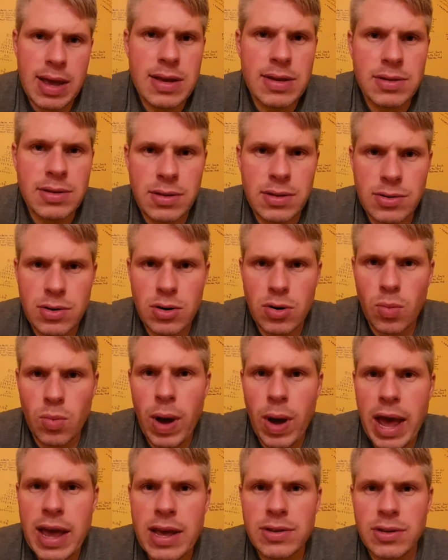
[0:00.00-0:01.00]
a certain
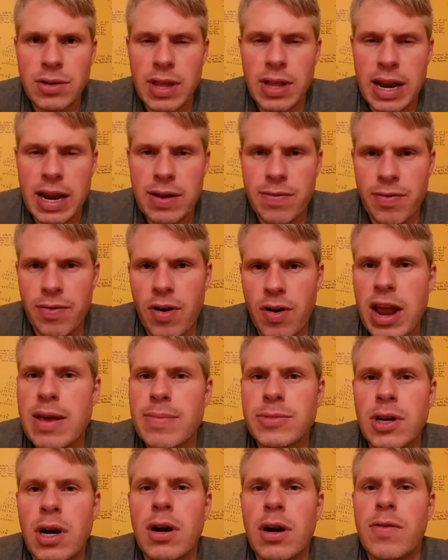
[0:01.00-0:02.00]
way so that it frames
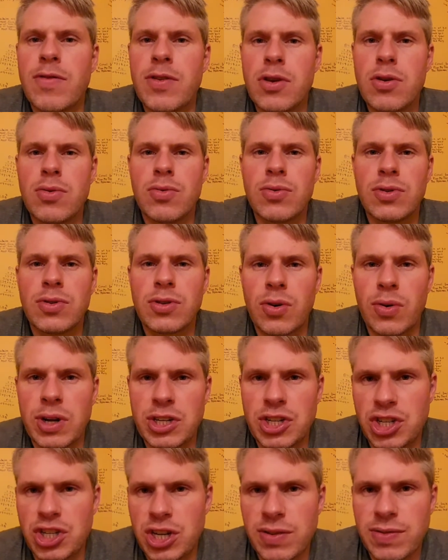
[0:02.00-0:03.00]
our views, so it
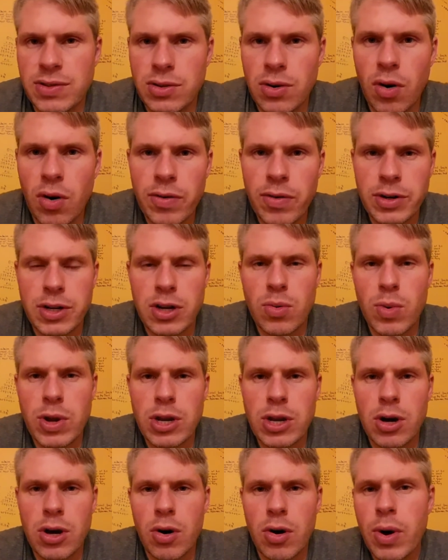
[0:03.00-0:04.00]
shifts the Overton
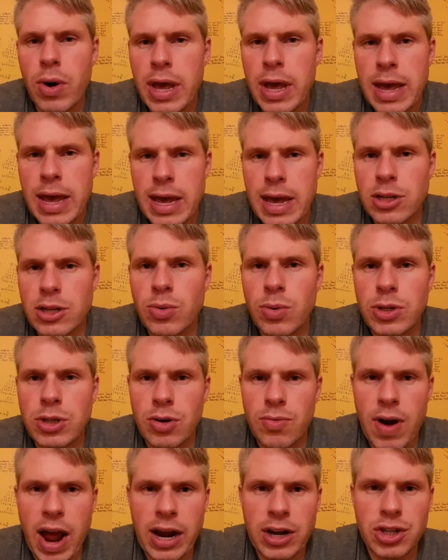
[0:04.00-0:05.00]
window into a
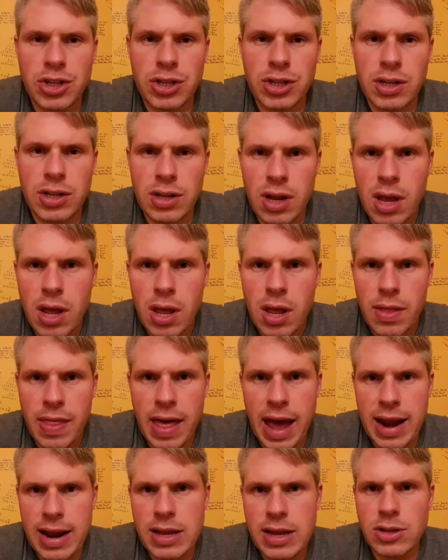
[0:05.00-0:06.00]
direction
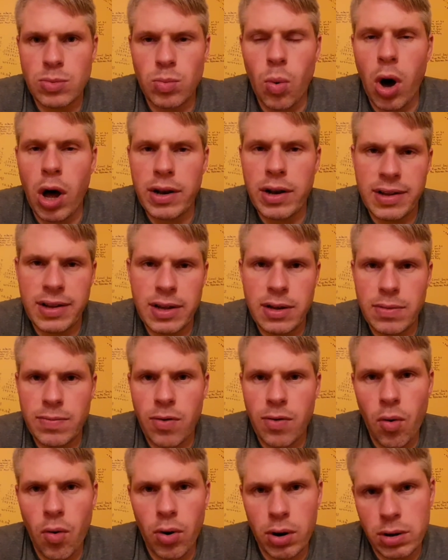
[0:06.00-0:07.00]
that is wanted
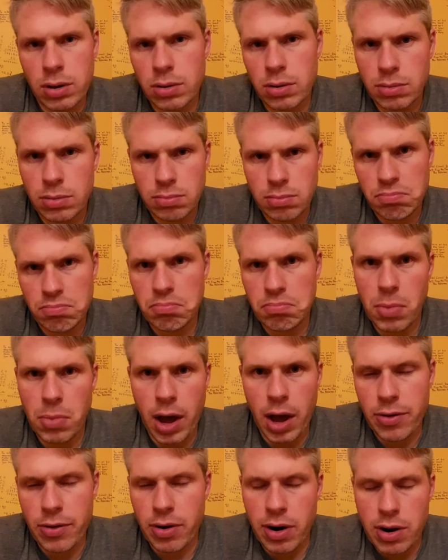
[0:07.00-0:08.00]
for
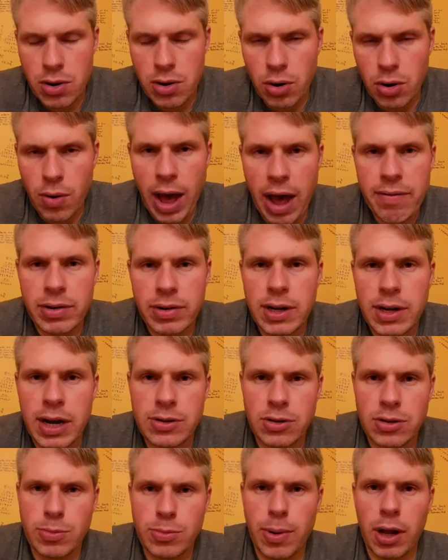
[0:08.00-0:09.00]
either,
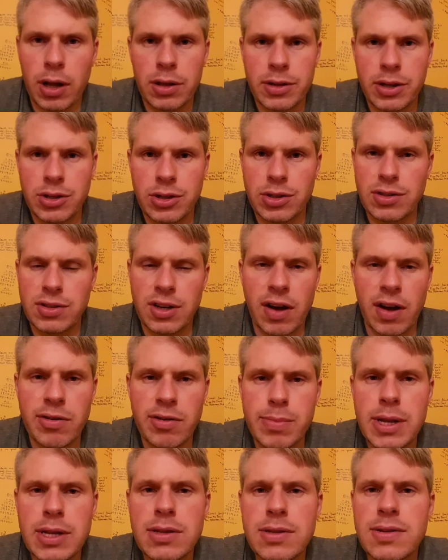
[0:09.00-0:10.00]
advertisers, politicians,
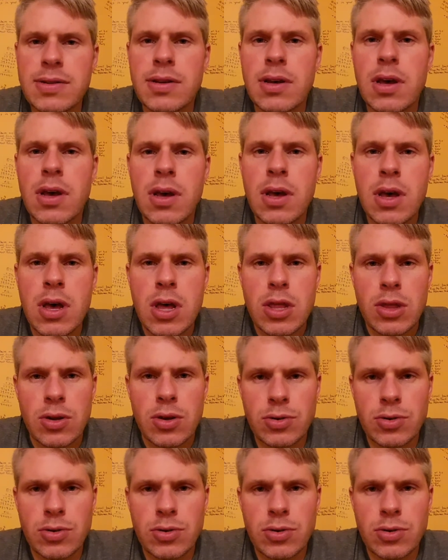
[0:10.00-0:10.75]
governments. There's